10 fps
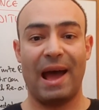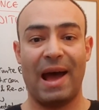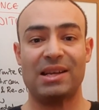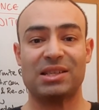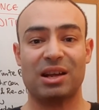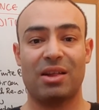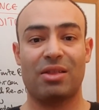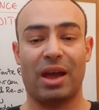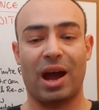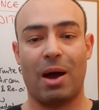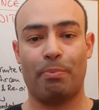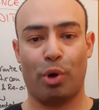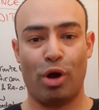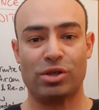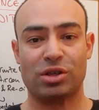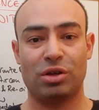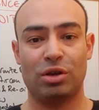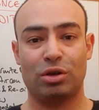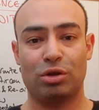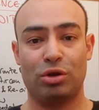as they are
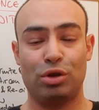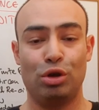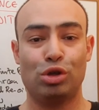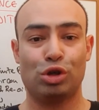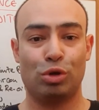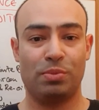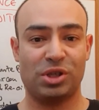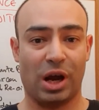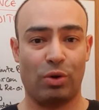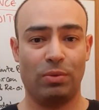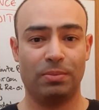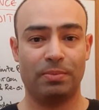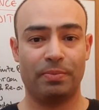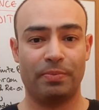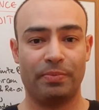posted to the YouTube channel.